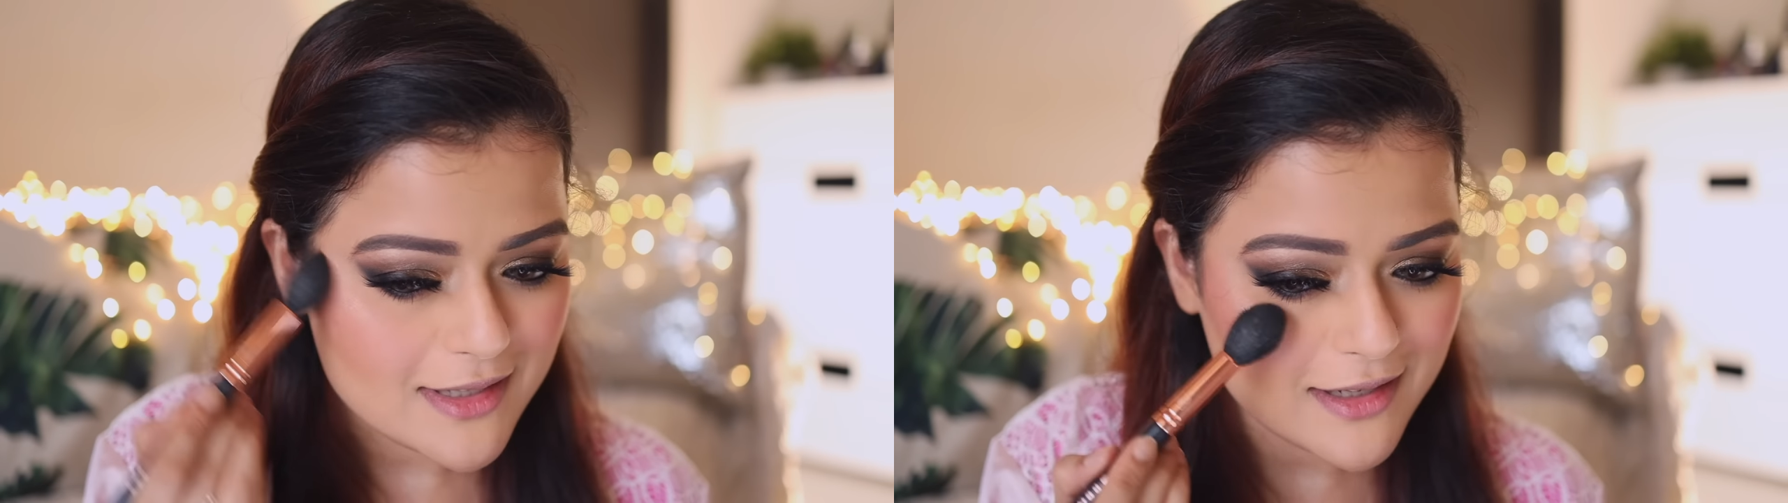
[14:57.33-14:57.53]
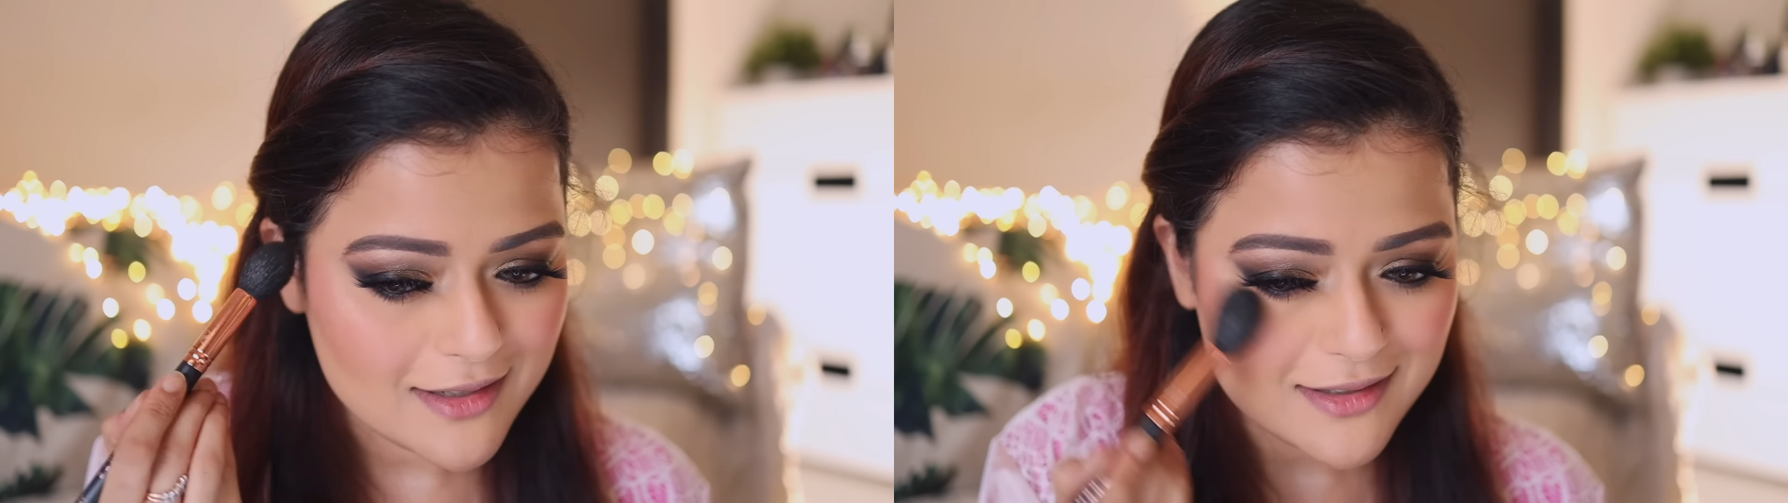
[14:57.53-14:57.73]

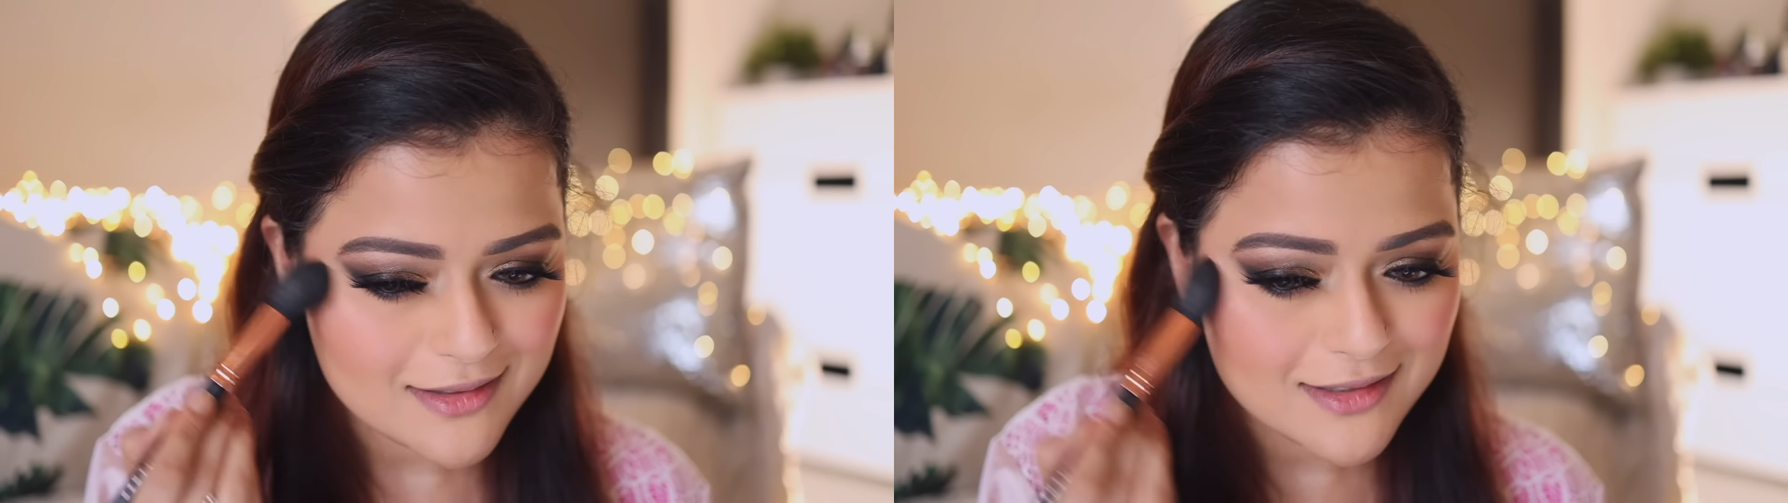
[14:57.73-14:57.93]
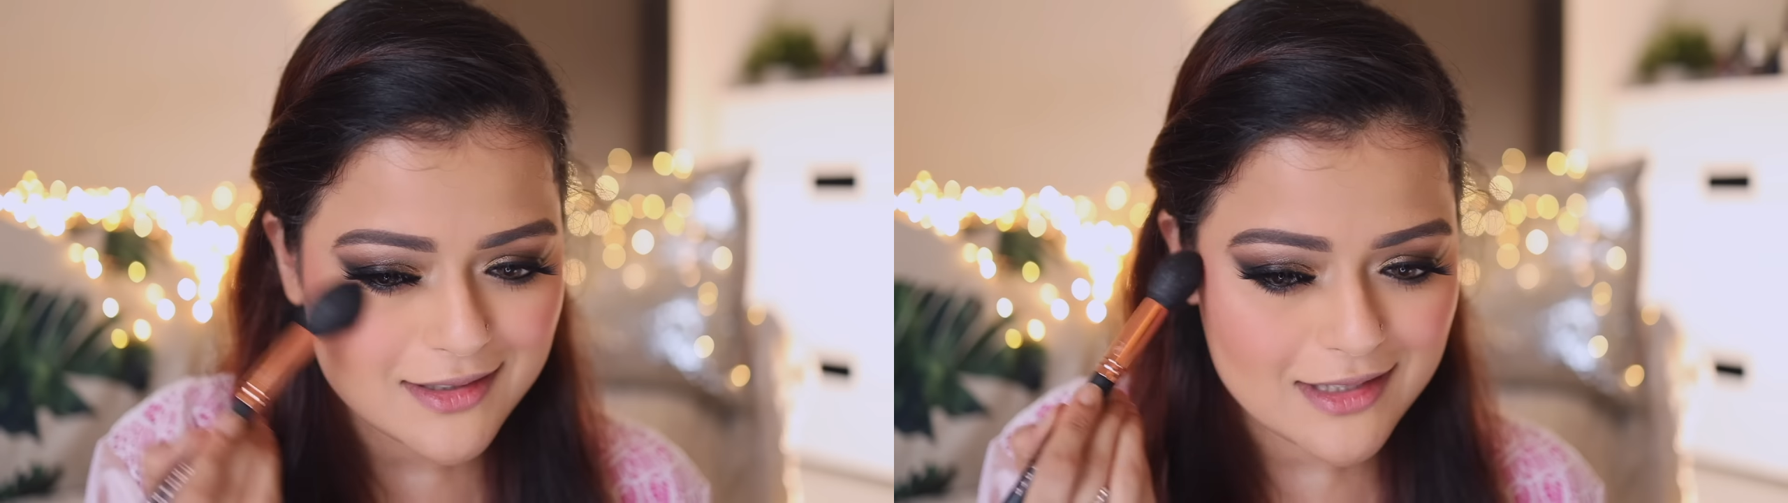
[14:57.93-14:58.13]
Like,
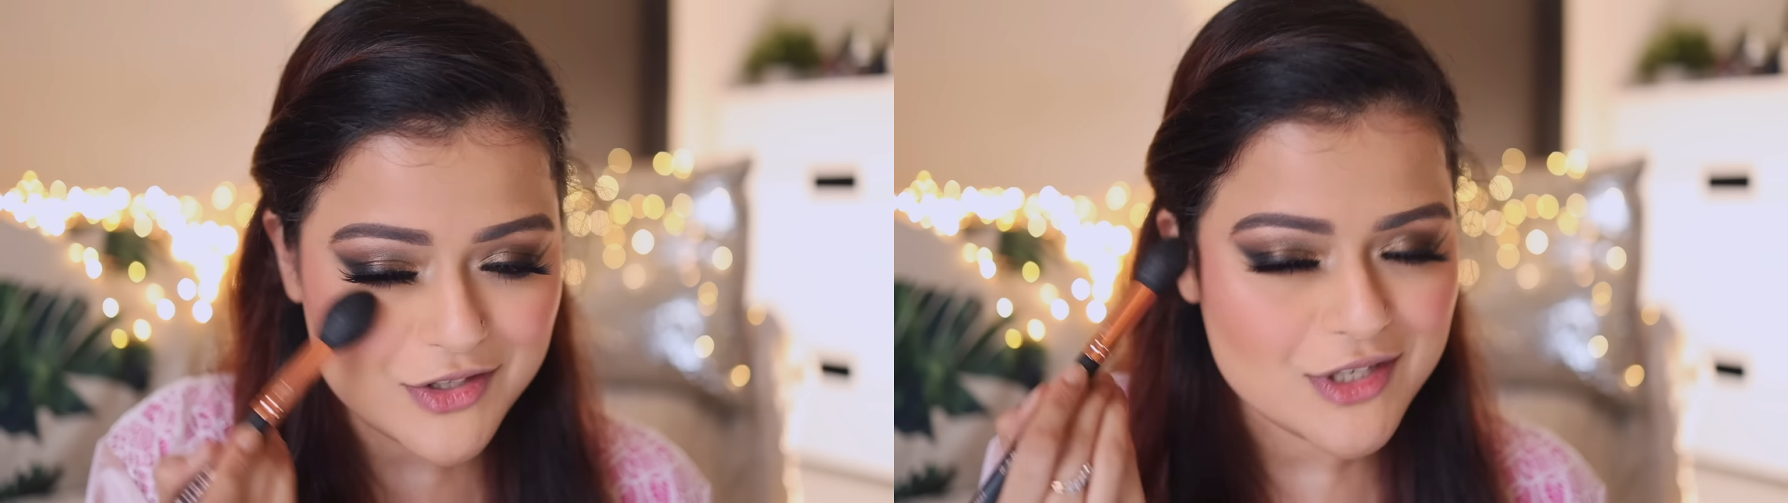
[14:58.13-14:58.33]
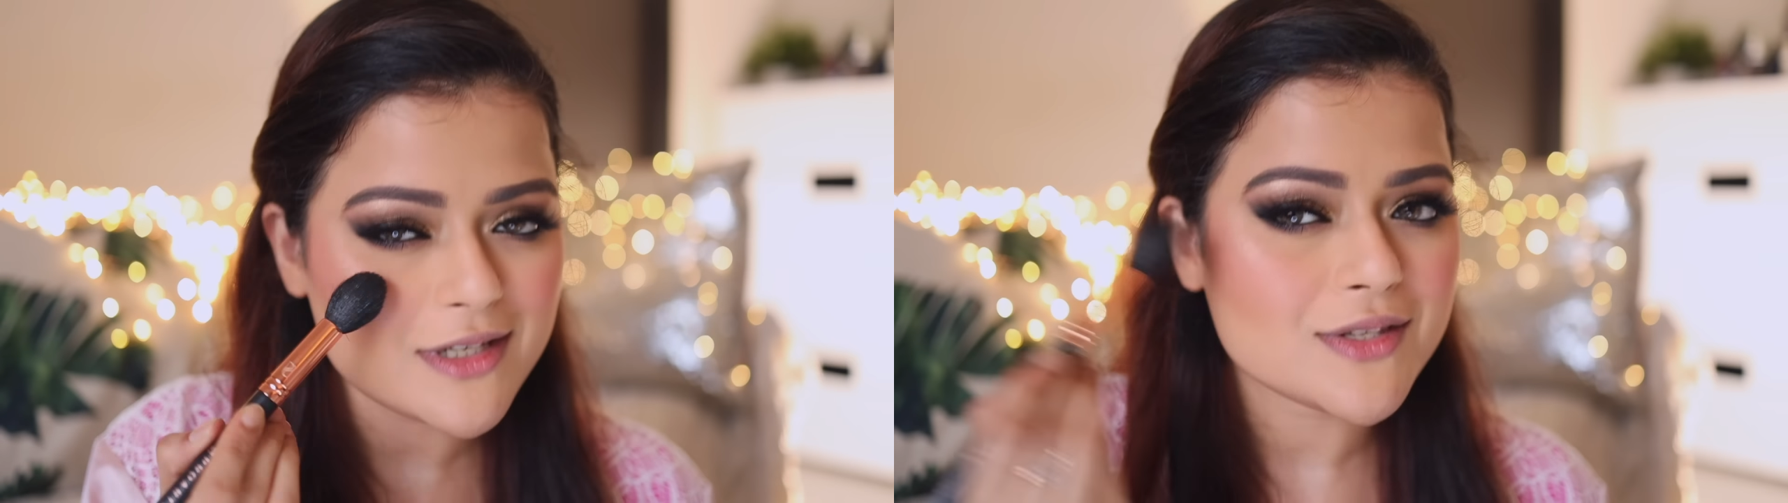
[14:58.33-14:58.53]

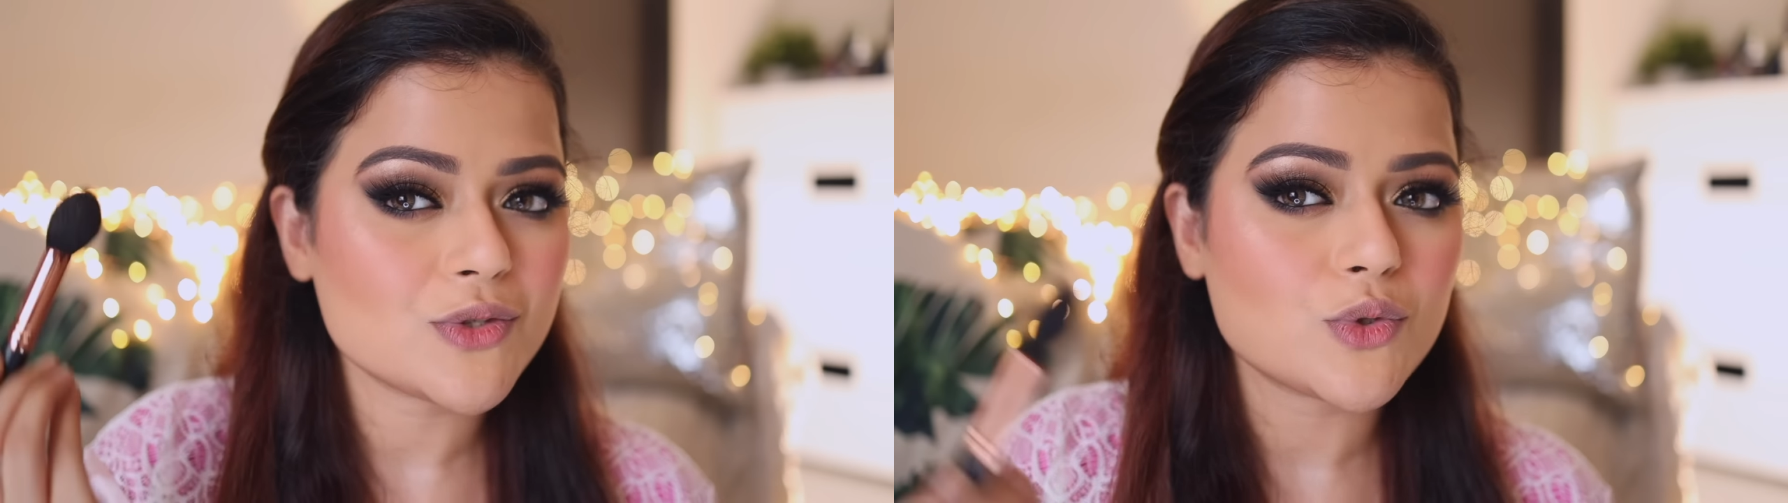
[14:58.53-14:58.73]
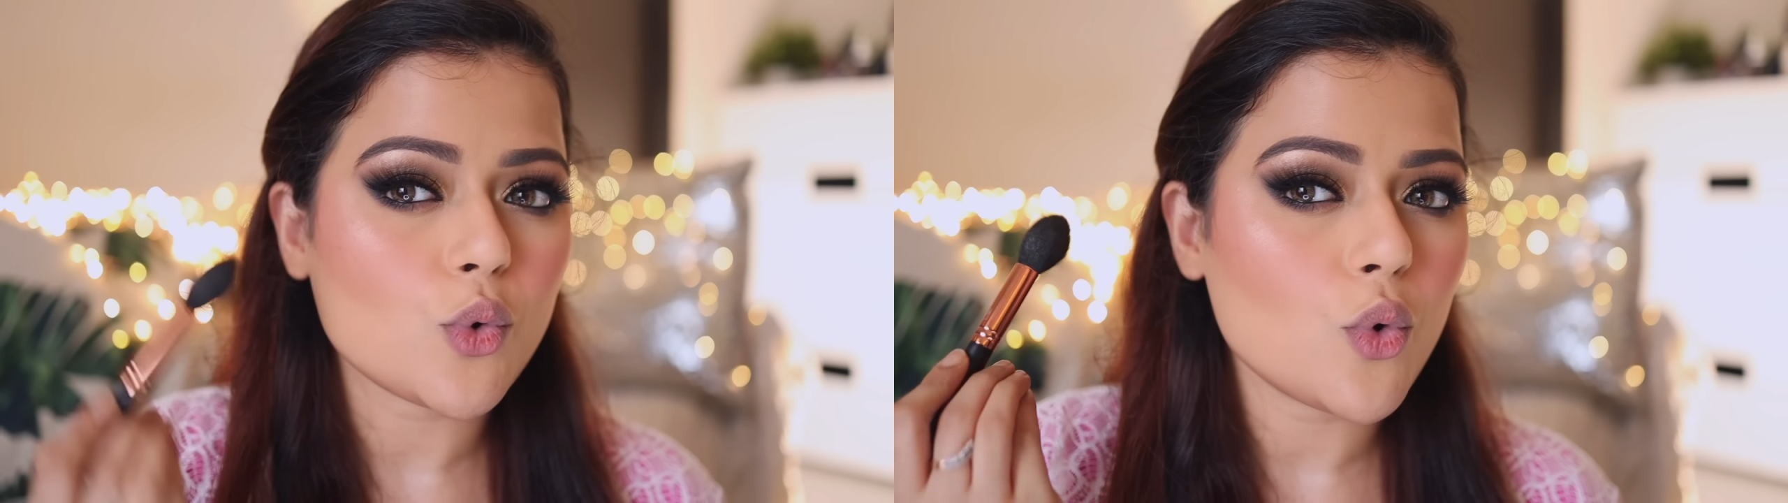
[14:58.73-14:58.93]
they're
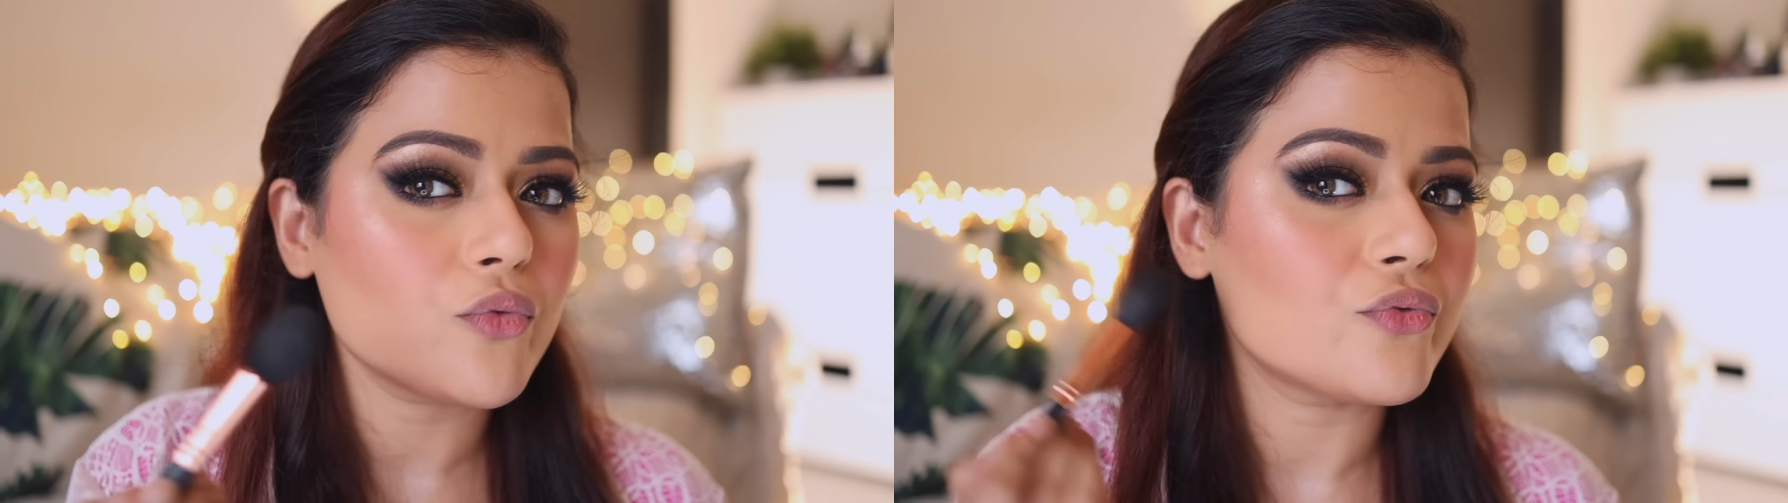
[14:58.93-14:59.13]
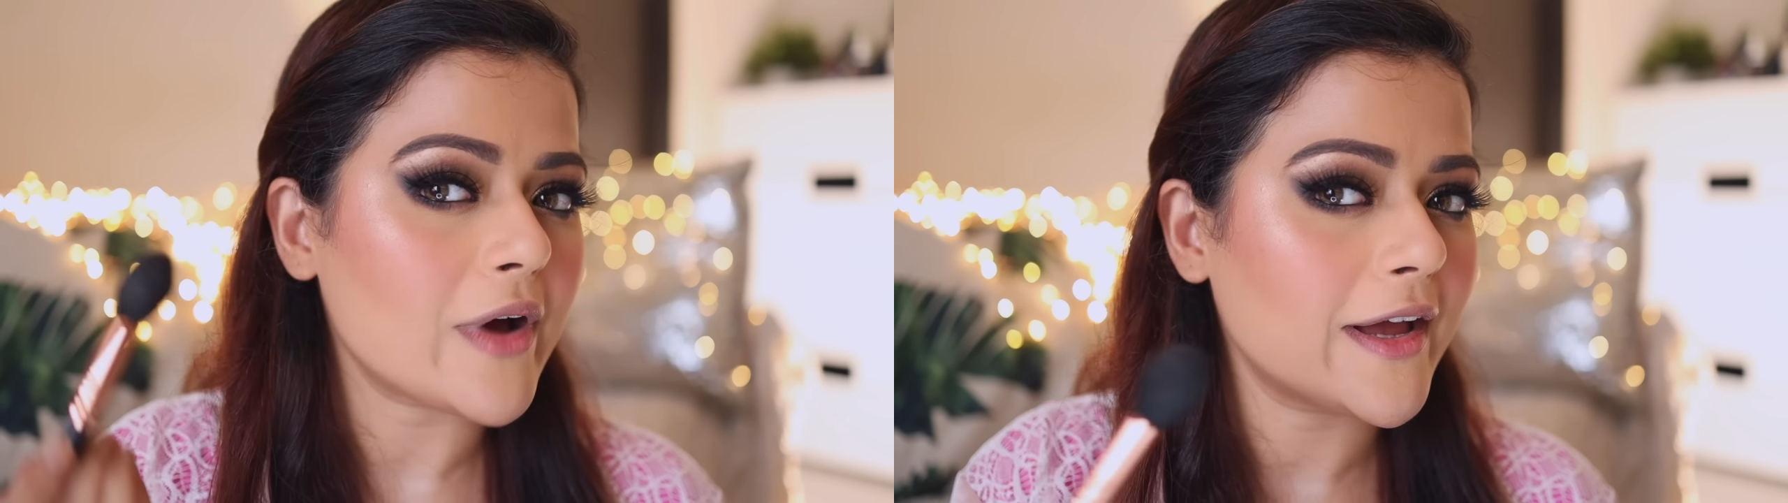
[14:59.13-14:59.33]
just so
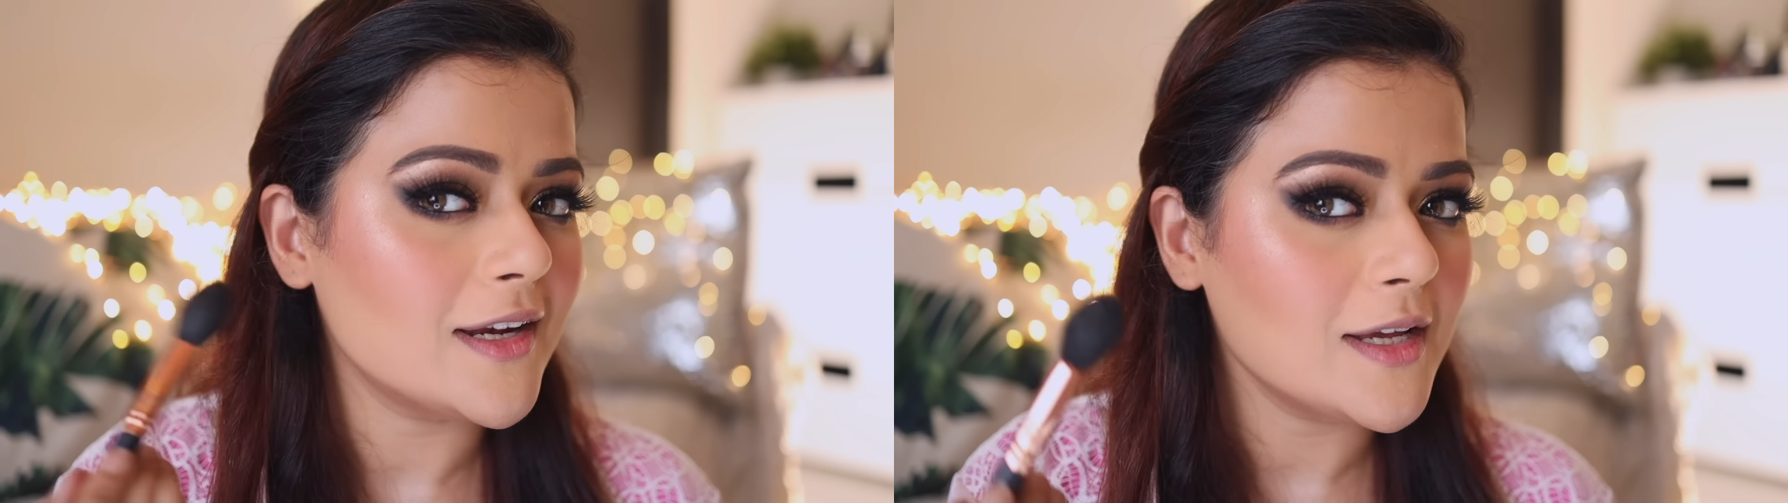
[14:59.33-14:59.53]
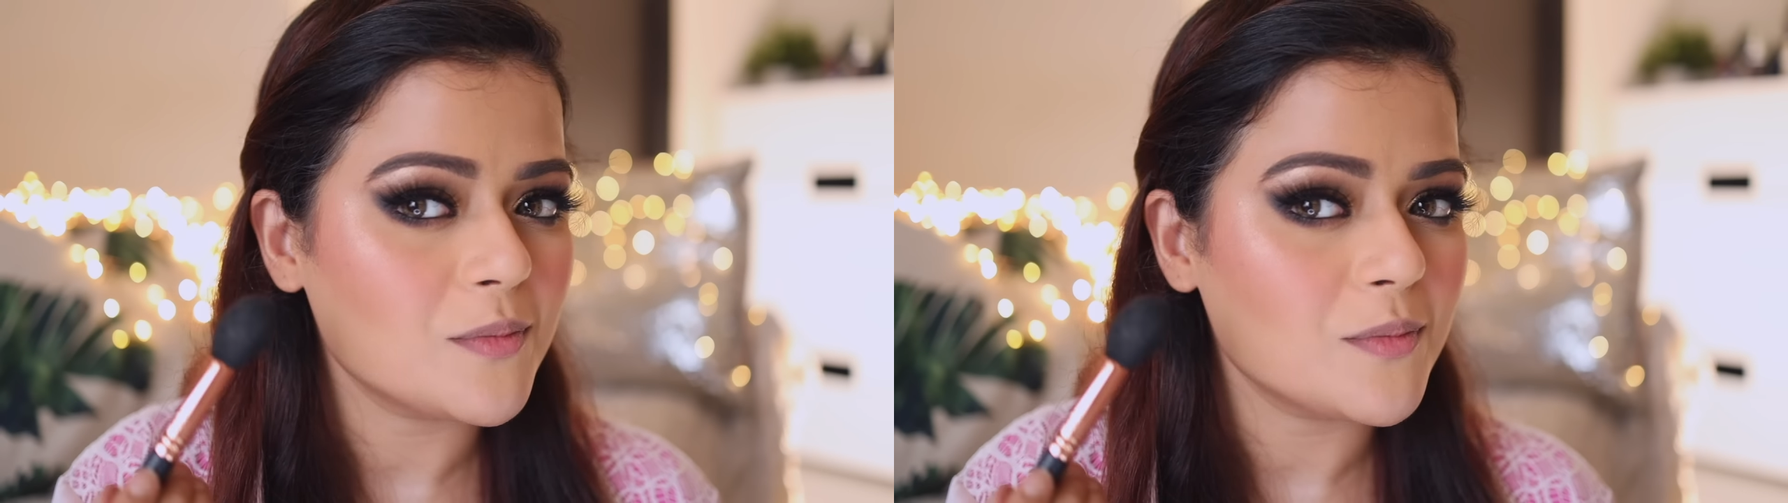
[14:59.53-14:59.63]
finely